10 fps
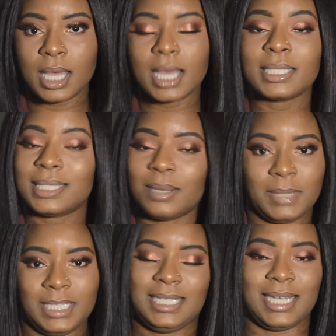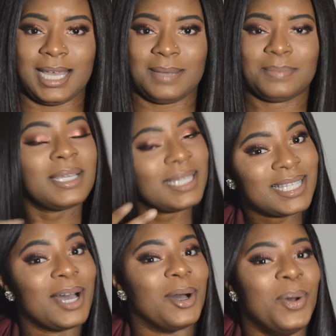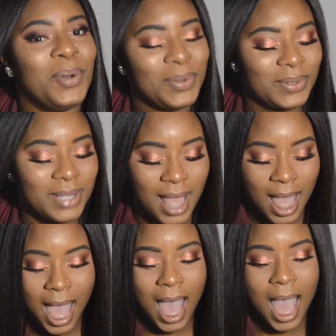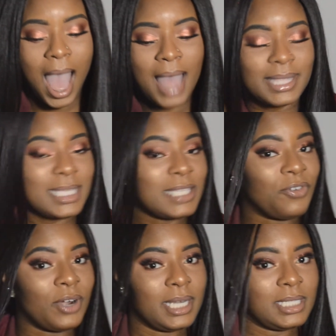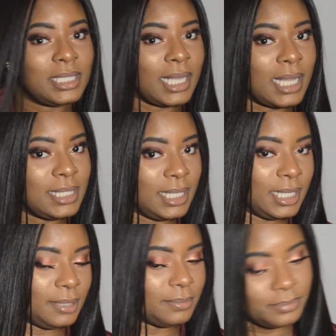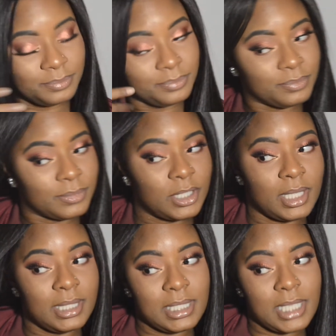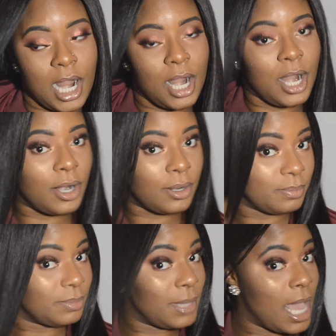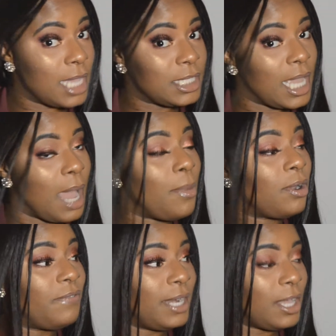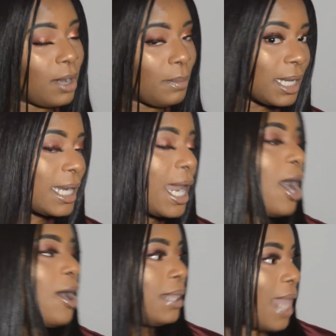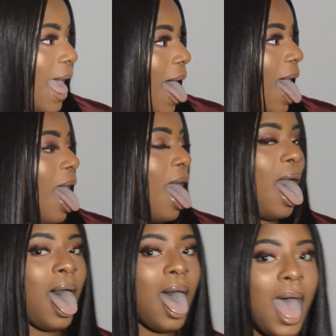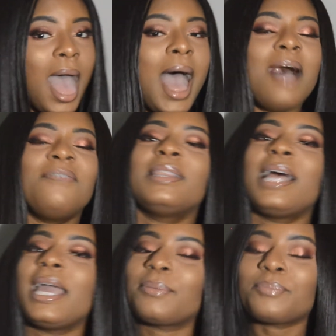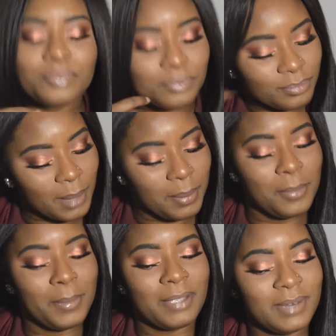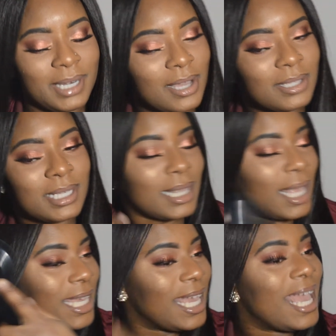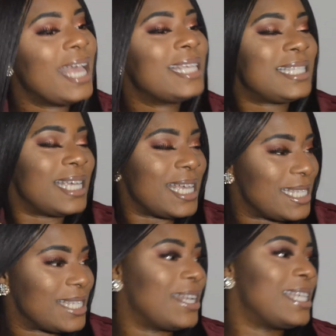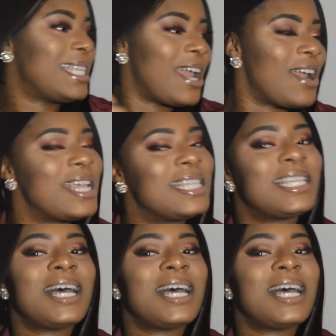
so much time. So, this is 40 inches like I said. So this is her. Yeah, see, I'm on a video and I'm looking all, I feel like people make videos and they're like, yeah, sis, so this hair is